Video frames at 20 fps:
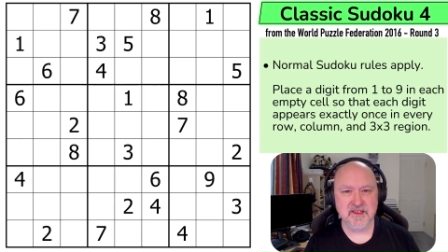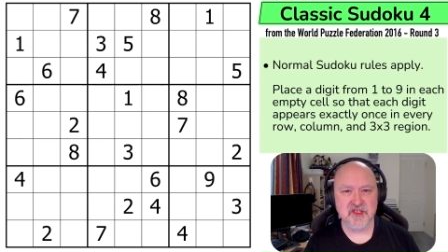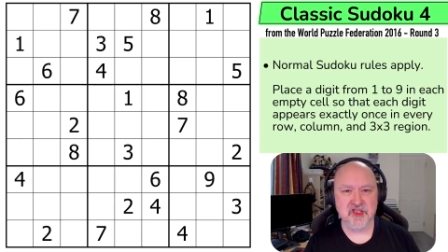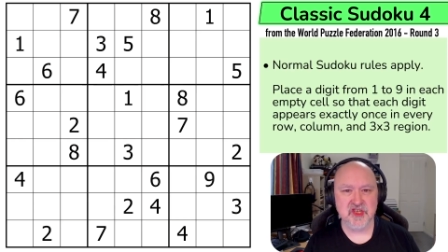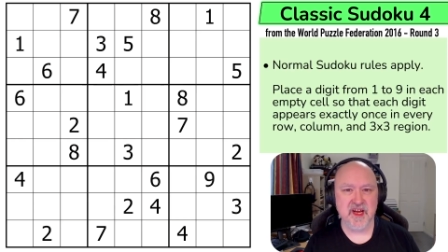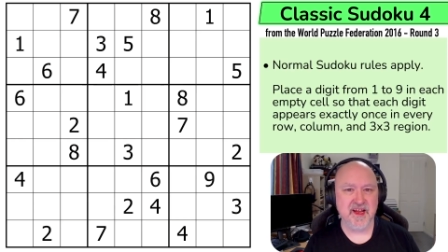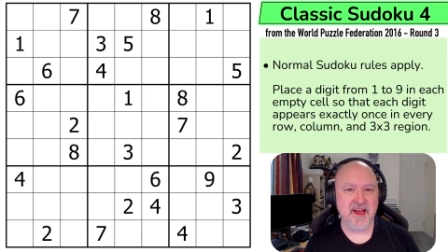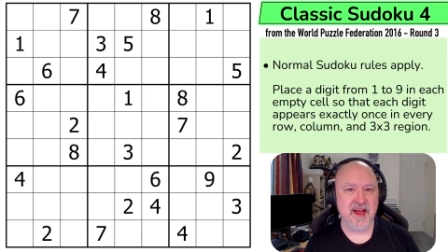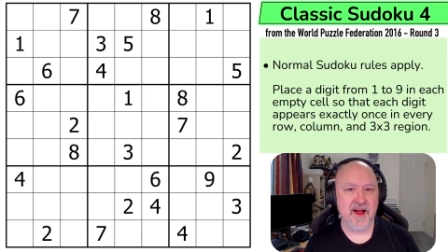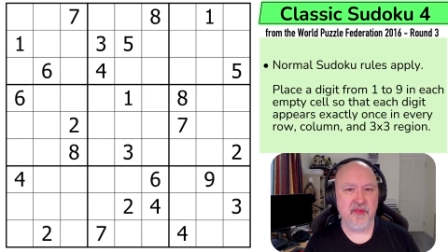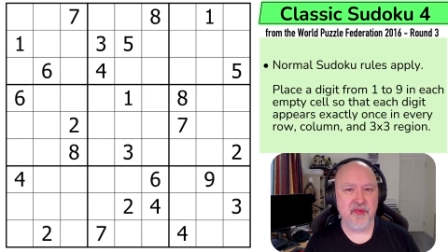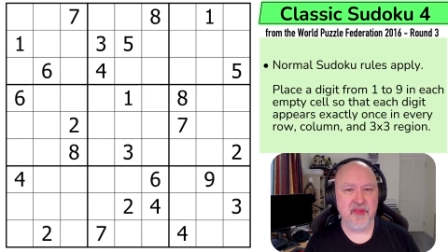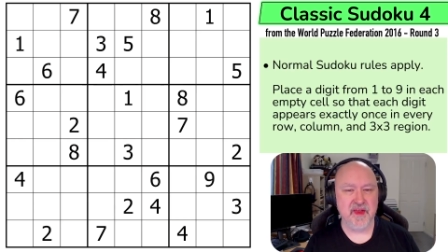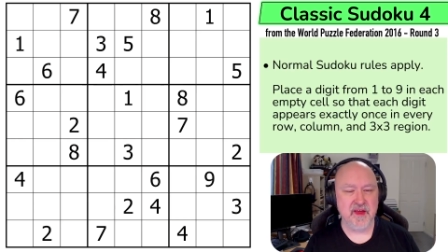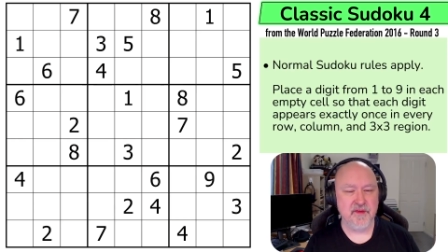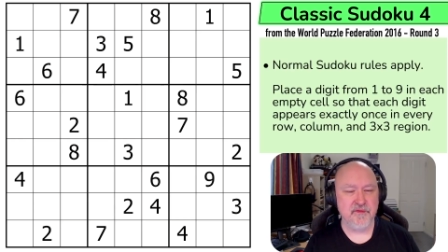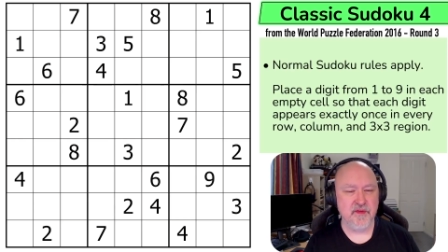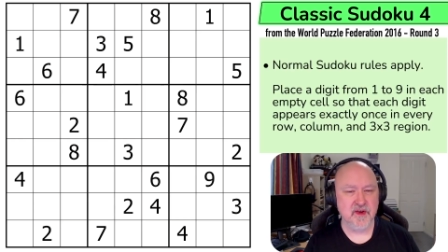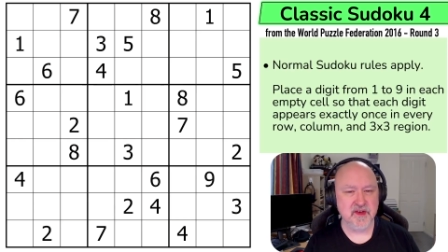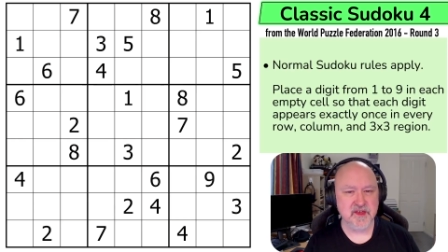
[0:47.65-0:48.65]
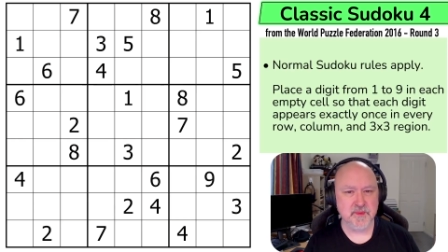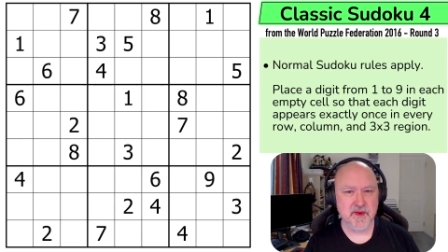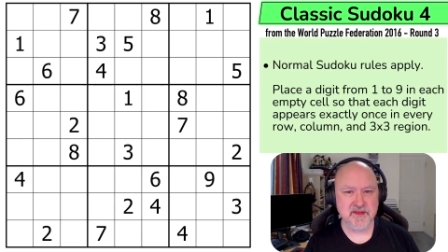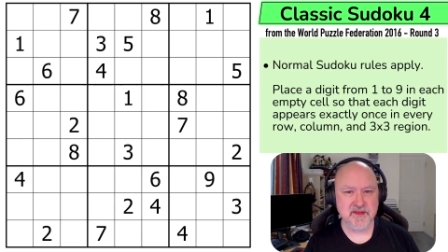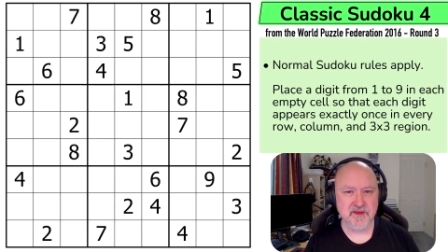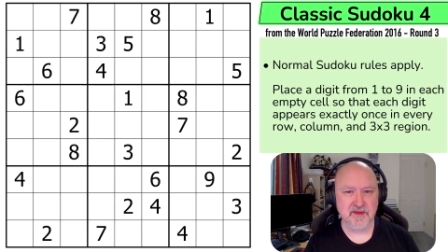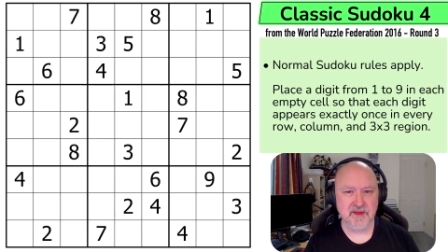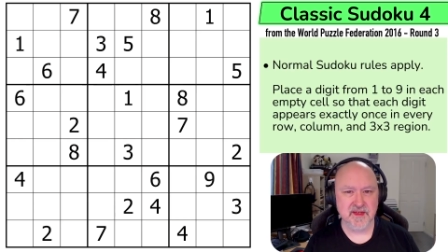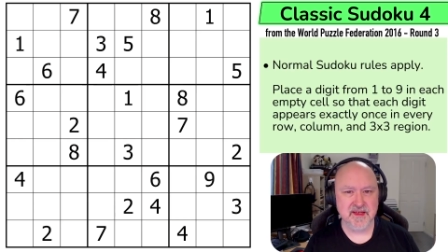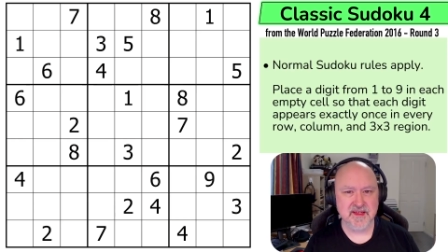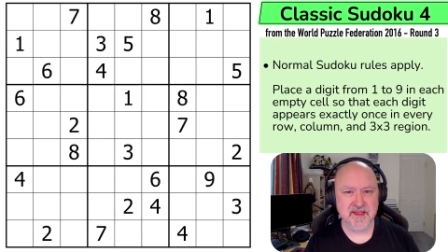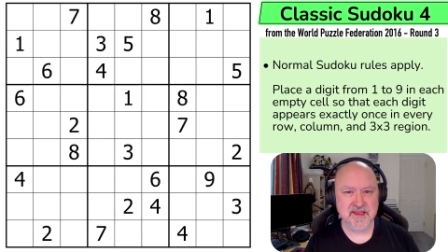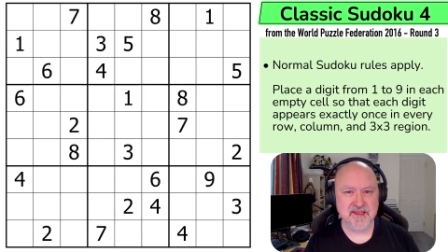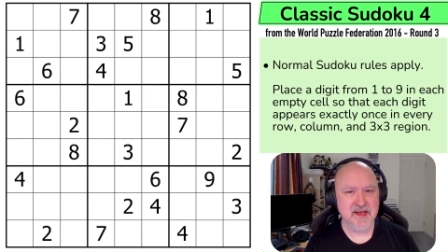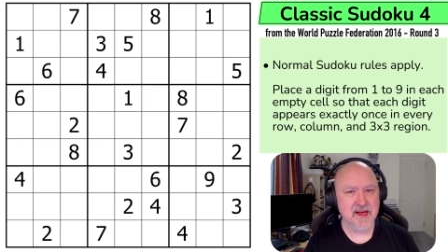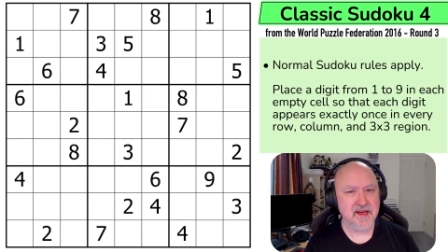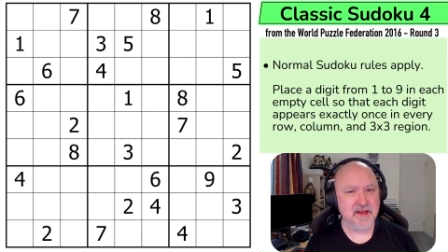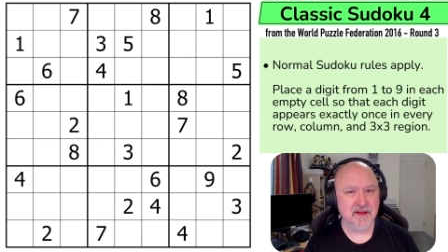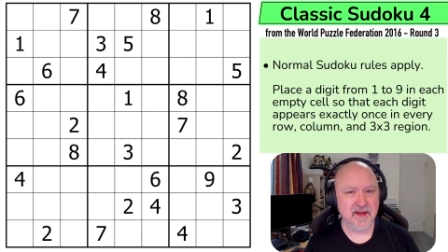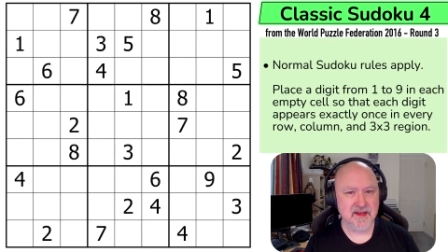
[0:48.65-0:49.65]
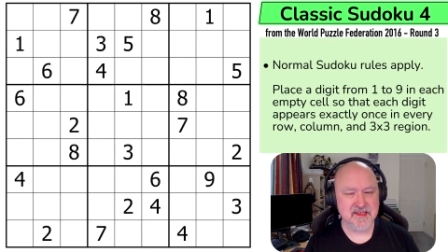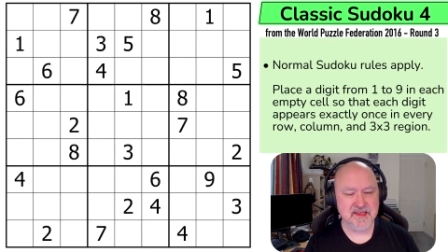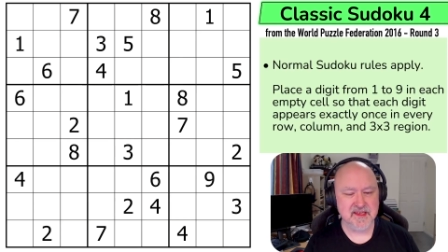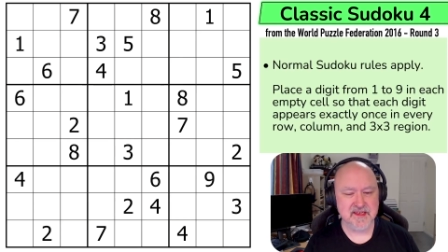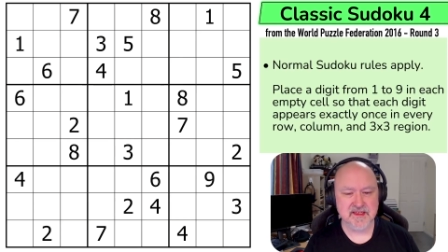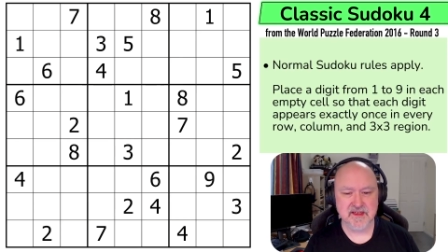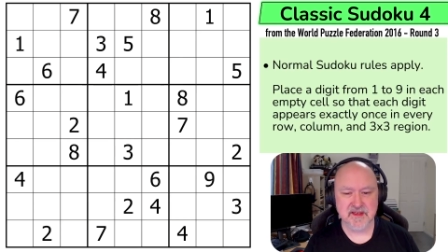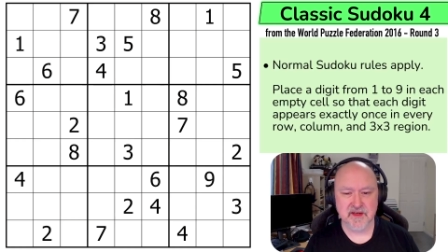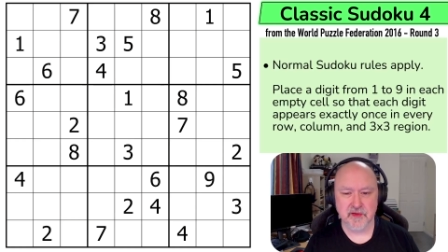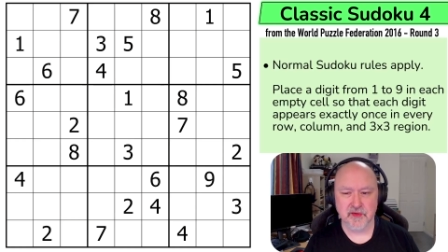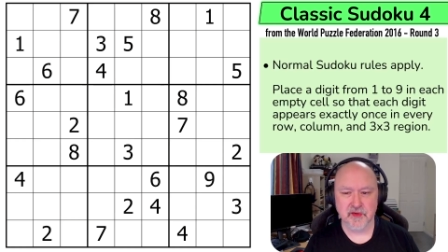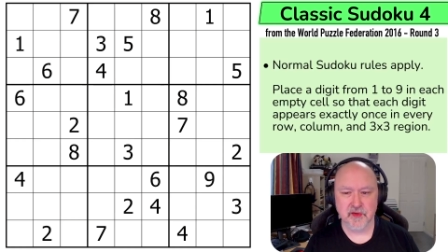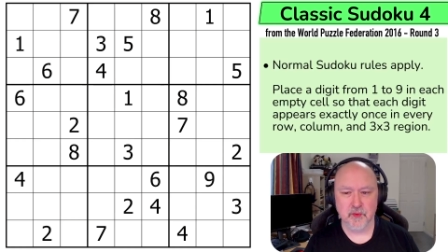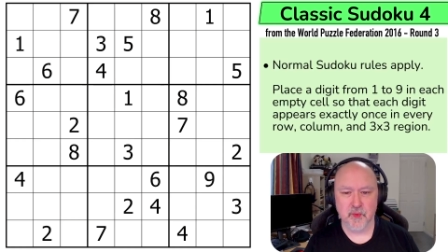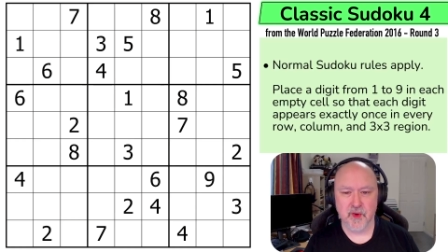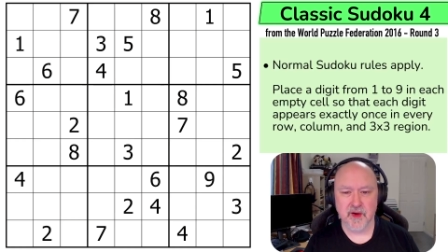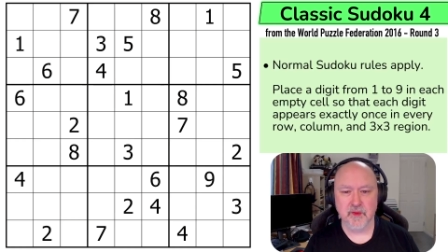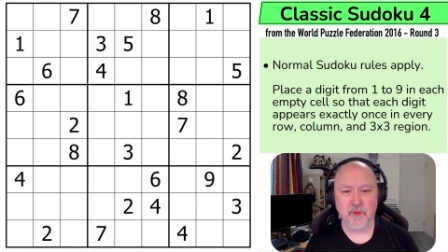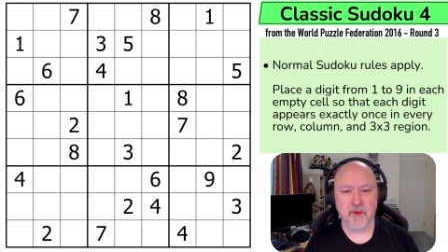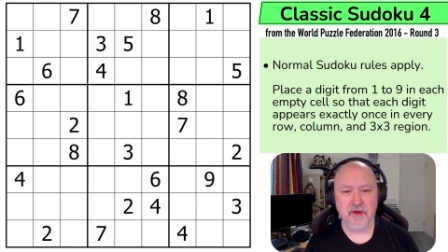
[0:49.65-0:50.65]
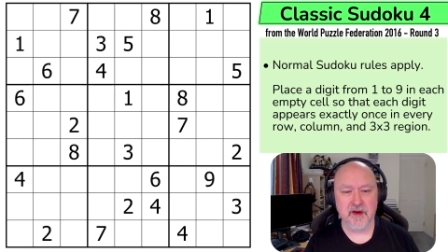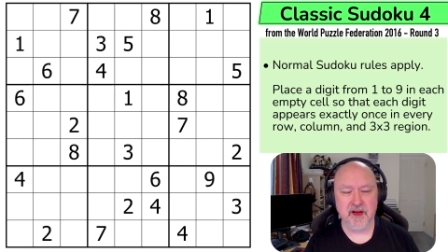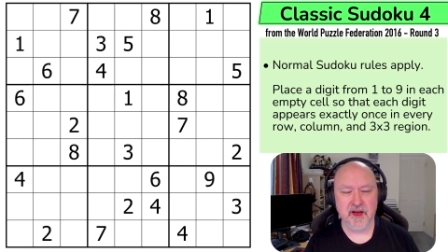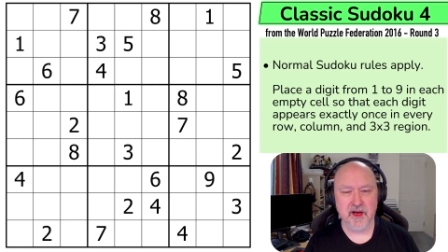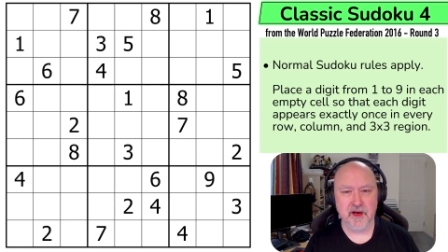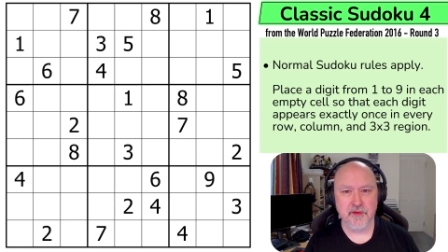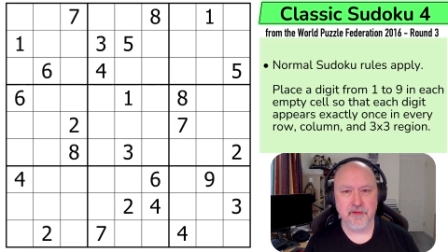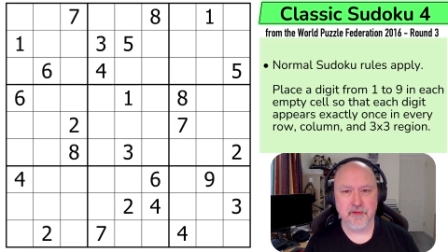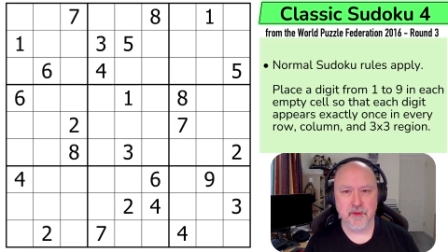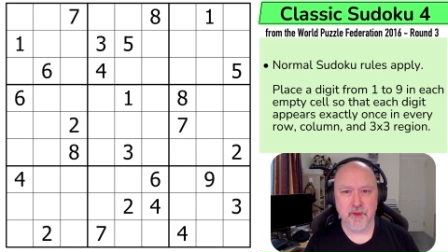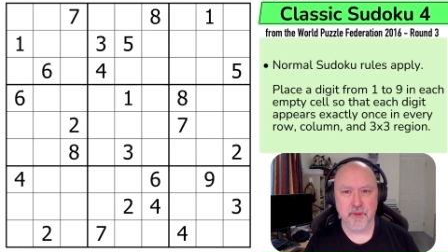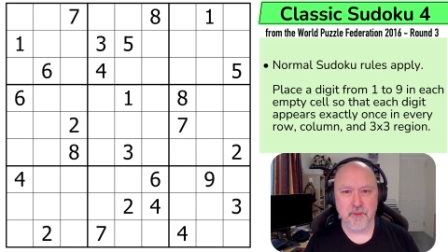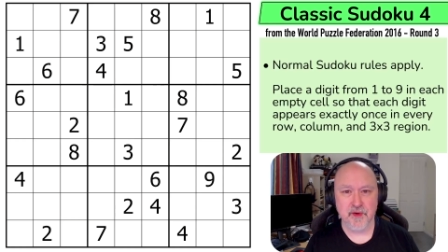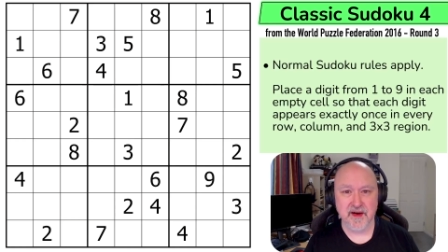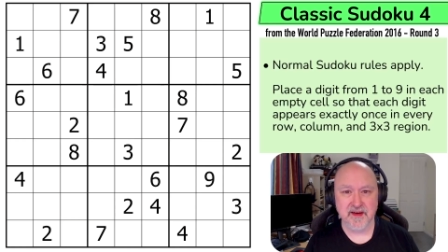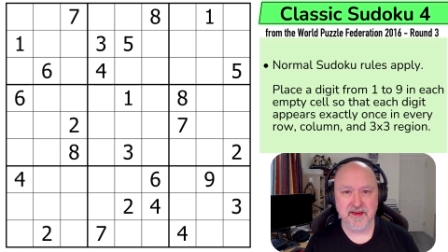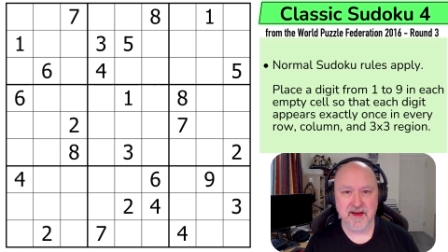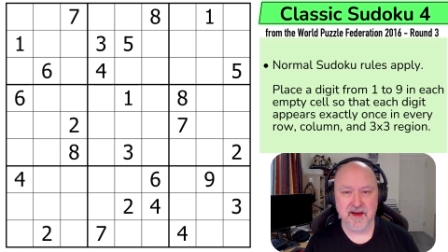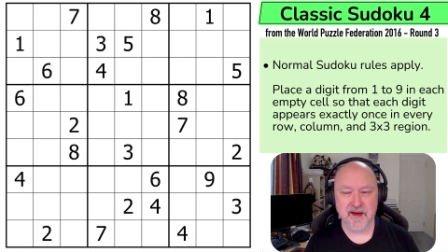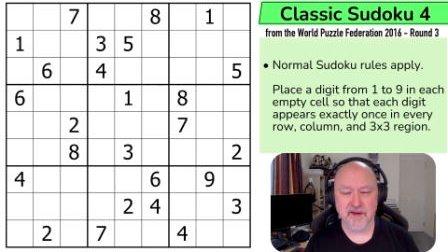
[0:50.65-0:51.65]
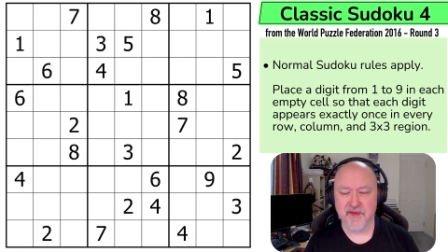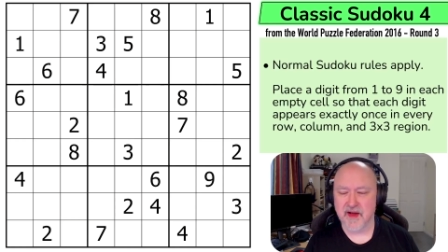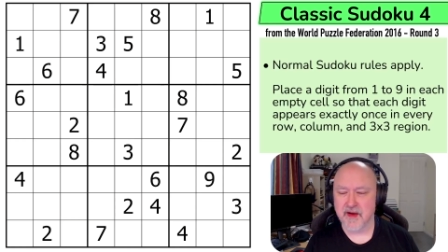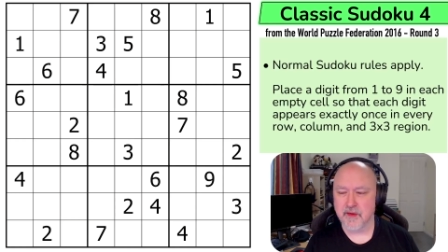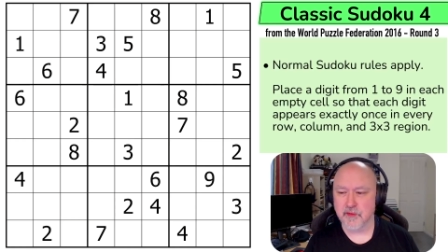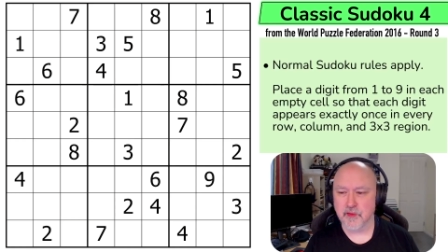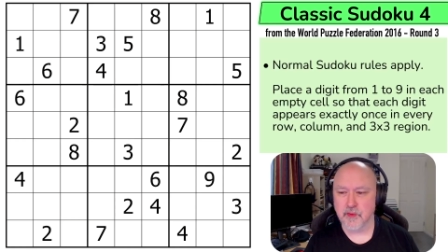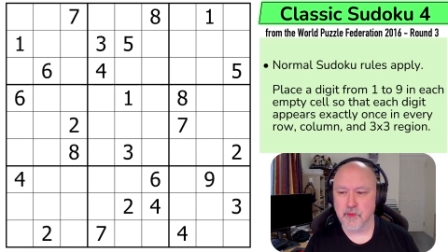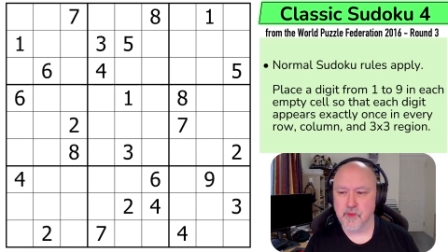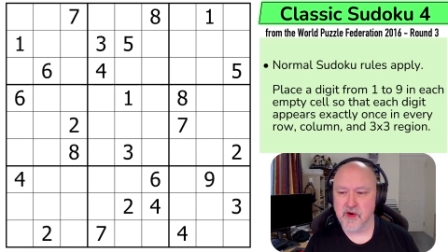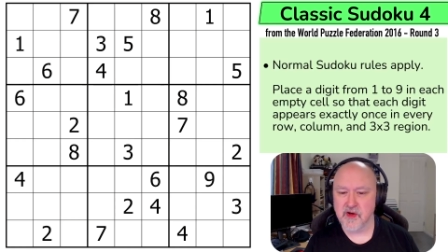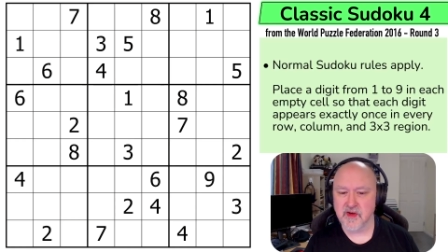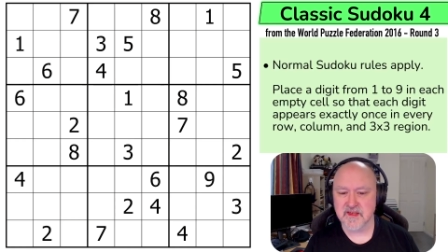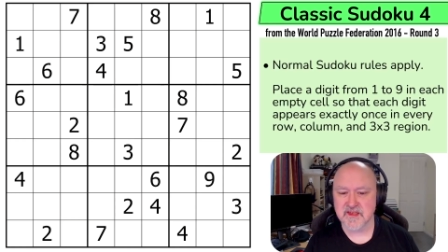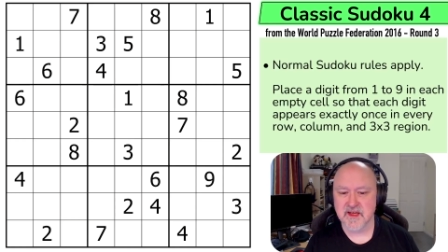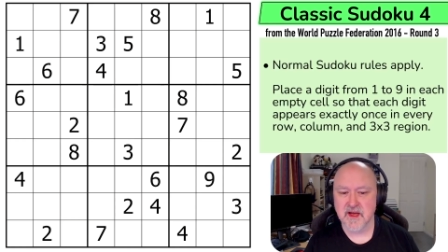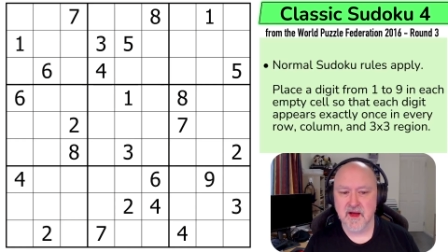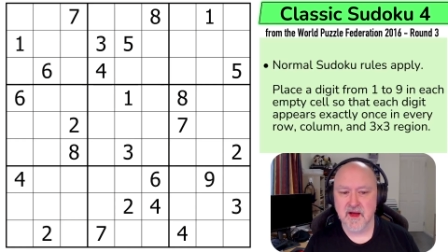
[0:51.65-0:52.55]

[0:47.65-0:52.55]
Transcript: check out the first puzzle in this set, Classic Sudoku 1, where I go through a breakdown of how it all works.